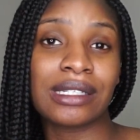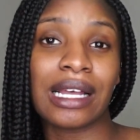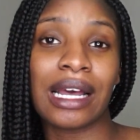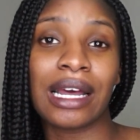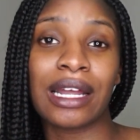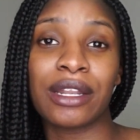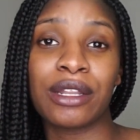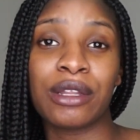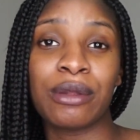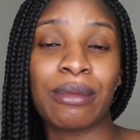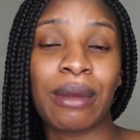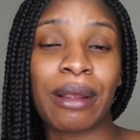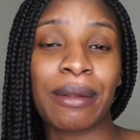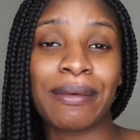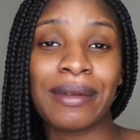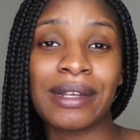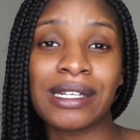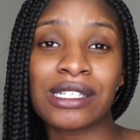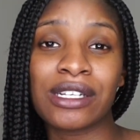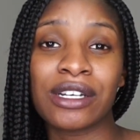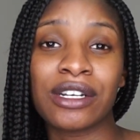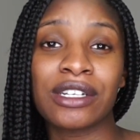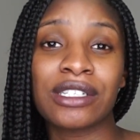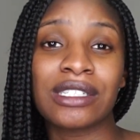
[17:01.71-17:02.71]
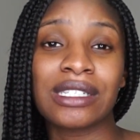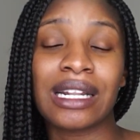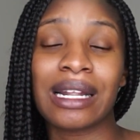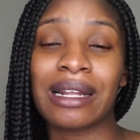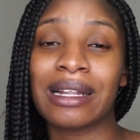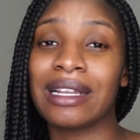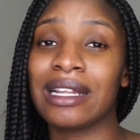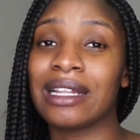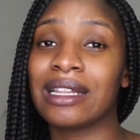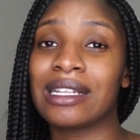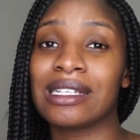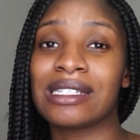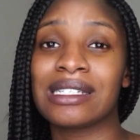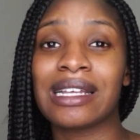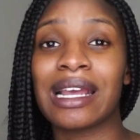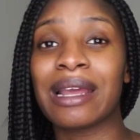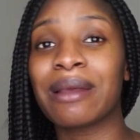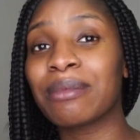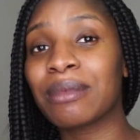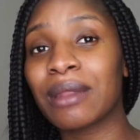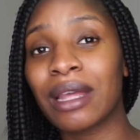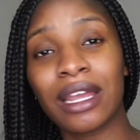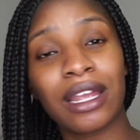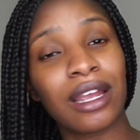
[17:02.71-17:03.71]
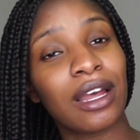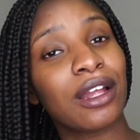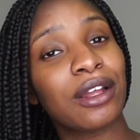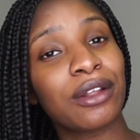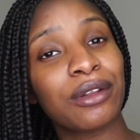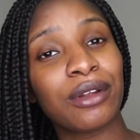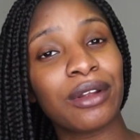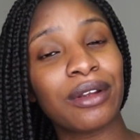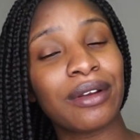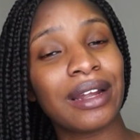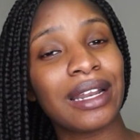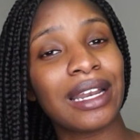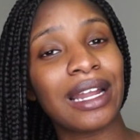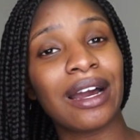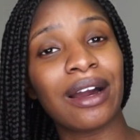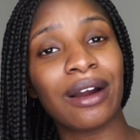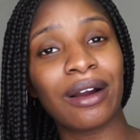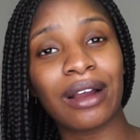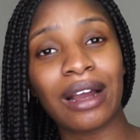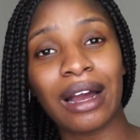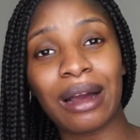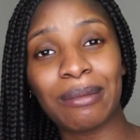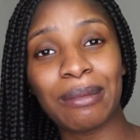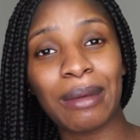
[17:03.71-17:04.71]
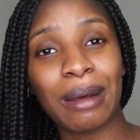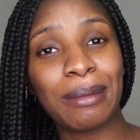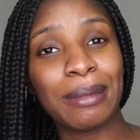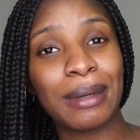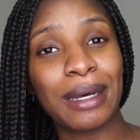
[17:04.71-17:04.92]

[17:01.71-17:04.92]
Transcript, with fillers: I had to do my research, and I did the same thing y'all are doing right now. Got my